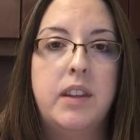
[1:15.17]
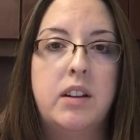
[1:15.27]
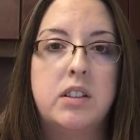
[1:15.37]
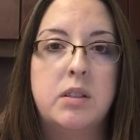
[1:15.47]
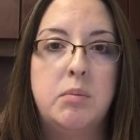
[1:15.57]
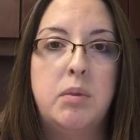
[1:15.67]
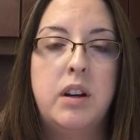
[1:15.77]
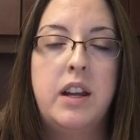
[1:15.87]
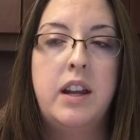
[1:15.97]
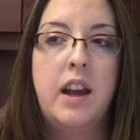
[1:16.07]
There's some
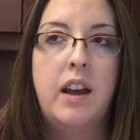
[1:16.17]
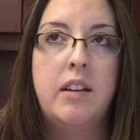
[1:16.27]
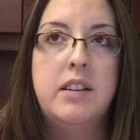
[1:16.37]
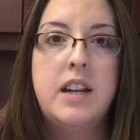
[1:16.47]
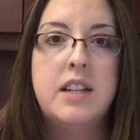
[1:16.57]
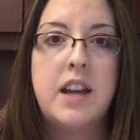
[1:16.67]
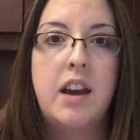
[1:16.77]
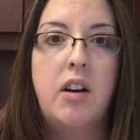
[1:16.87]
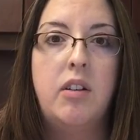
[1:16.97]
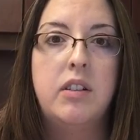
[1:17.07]
pretty
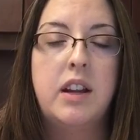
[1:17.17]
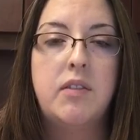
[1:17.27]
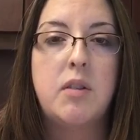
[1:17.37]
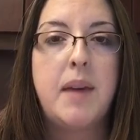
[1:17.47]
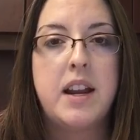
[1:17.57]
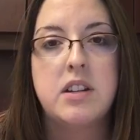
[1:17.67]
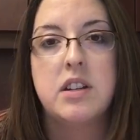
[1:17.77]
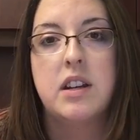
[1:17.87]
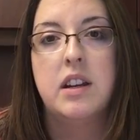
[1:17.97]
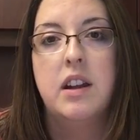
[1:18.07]
detailed
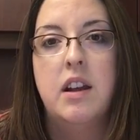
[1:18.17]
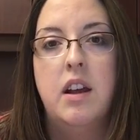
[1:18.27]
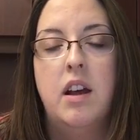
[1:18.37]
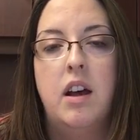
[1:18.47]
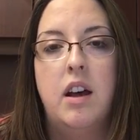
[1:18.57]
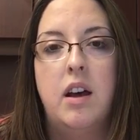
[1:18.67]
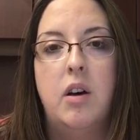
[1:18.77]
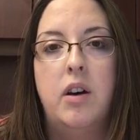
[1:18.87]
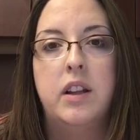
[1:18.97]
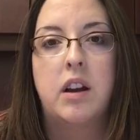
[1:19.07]
information
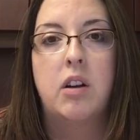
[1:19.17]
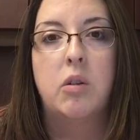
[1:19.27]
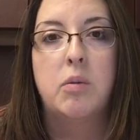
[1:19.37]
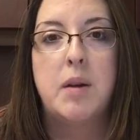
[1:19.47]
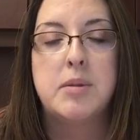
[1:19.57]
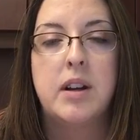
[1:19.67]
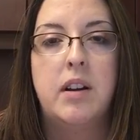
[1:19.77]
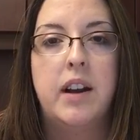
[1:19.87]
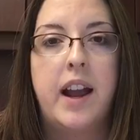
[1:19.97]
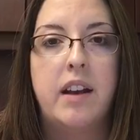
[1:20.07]
on the Concord
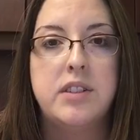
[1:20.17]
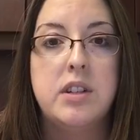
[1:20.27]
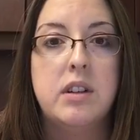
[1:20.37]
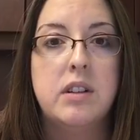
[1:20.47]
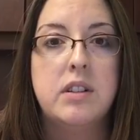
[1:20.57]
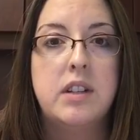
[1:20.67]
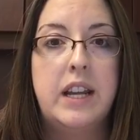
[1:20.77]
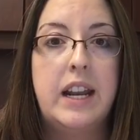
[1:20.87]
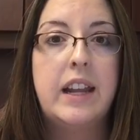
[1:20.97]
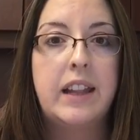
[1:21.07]
website on how to
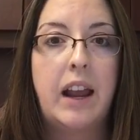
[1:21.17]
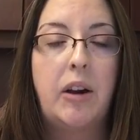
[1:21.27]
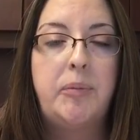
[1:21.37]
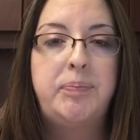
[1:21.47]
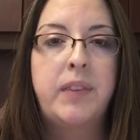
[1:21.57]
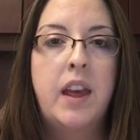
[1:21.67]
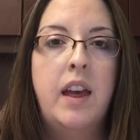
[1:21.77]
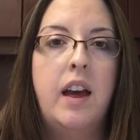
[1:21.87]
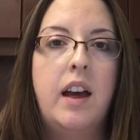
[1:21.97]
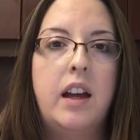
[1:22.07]
get in there.
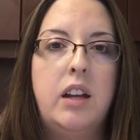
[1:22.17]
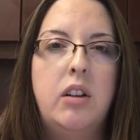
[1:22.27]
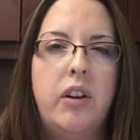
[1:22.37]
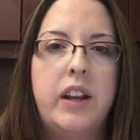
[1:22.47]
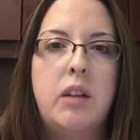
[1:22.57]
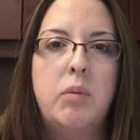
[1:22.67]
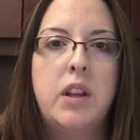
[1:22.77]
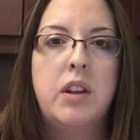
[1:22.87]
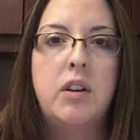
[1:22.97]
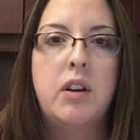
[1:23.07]
You log in
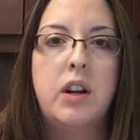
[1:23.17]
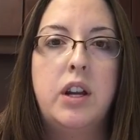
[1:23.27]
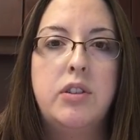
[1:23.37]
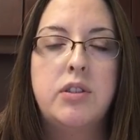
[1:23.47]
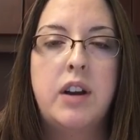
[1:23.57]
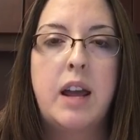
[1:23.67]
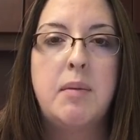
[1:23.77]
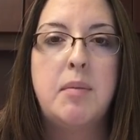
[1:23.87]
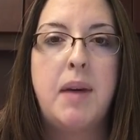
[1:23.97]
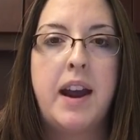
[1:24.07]
with your
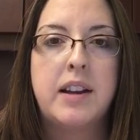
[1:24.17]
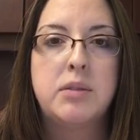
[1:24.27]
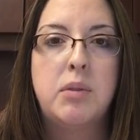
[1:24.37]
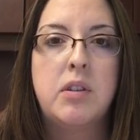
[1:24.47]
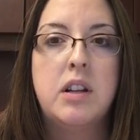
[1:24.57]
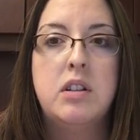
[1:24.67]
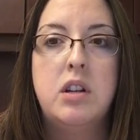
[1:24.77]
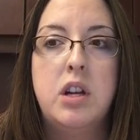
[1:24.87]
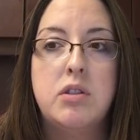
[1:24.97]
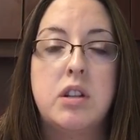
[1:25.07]
username and password that
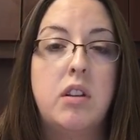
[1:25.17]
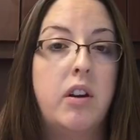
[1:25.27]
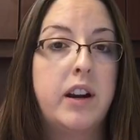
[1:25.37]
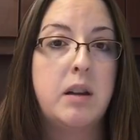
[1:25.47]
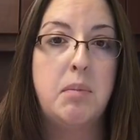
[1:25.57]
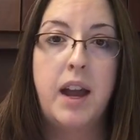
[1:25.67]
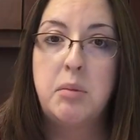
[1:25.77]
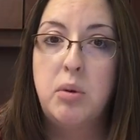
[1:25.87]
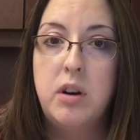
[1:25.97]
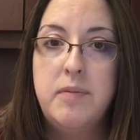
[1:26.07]
you use to log into
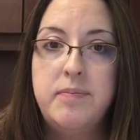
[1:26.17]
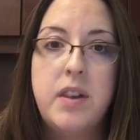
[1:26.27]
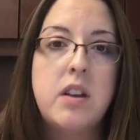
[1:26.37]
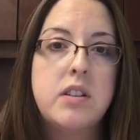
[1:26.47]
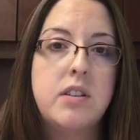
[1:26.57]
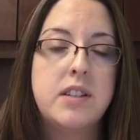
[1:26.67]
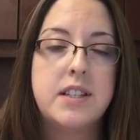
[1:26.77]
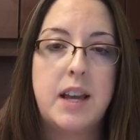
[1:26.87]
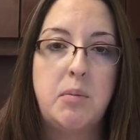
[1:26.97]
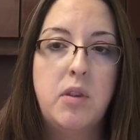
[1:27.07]
Blackboard, so it's
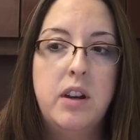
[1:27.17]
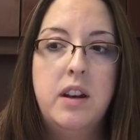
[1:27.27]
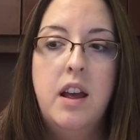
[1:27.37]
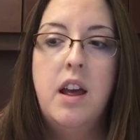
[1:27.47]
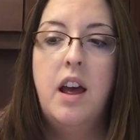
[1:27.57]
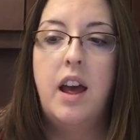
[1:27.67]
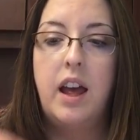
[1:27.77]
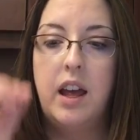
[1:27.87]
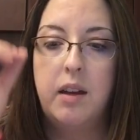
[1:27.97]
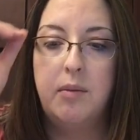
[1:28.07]
the same one,
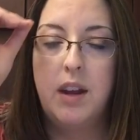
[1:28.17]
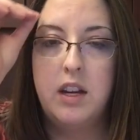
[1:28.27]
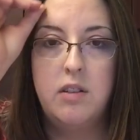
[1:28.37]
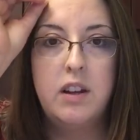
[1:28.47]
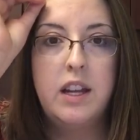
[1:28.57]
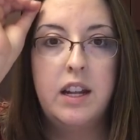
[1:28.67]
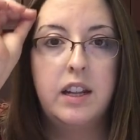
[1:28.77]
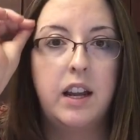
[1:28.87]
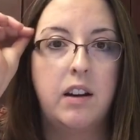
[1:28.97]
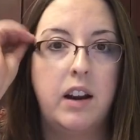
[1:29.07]
and you can get
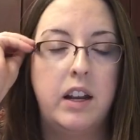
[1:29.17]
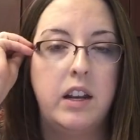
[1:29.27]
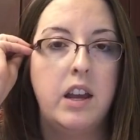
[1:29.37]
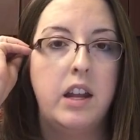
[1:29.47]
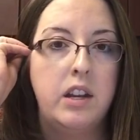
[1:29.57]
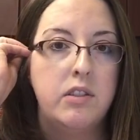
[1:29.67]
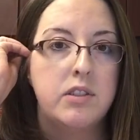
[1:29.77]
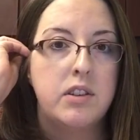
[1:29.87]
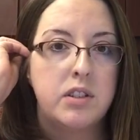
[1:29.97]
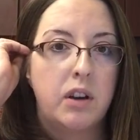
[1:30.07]
in there and
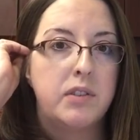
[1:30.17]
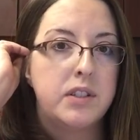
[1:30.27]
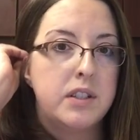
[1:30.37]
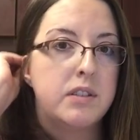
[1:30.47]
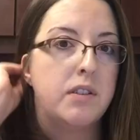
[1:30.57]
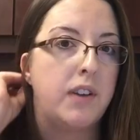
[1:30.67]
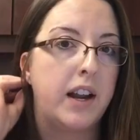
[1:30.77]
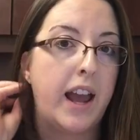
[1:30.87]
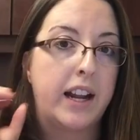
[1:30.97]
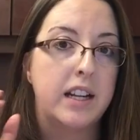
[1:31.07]
use those services to
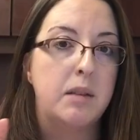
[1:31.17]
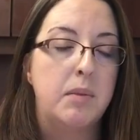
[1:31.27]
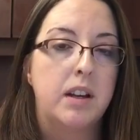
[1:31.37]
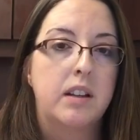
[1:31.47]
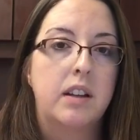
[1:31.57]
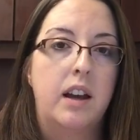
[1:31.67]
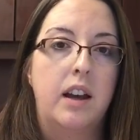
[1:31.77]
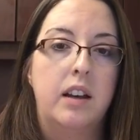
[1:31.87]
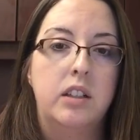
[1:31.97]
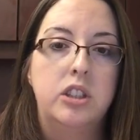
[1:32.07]
find academic
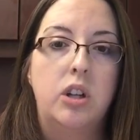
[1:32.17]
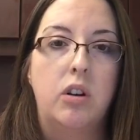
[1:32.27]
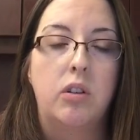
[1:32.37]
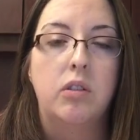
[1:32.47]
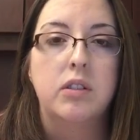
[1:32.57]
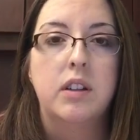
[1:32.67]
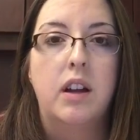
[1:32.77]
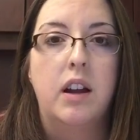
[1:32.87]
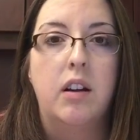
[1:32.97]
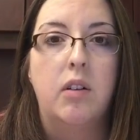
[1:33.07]
journal
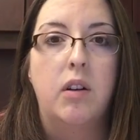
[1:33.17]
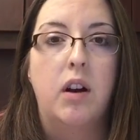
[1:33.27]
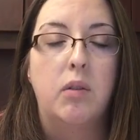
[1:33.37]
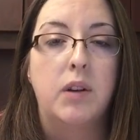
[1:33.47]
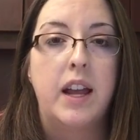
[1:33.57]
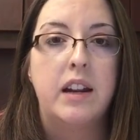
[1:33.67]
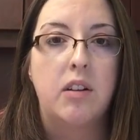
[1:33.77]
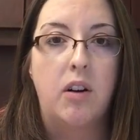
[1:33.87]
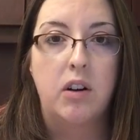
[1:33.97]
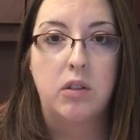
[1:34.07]
or related
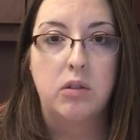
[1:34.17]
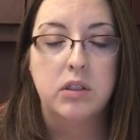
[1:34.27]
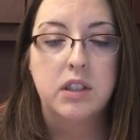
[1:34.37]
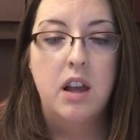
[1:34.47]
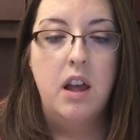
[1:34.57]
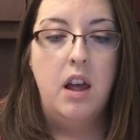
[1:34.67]
articles.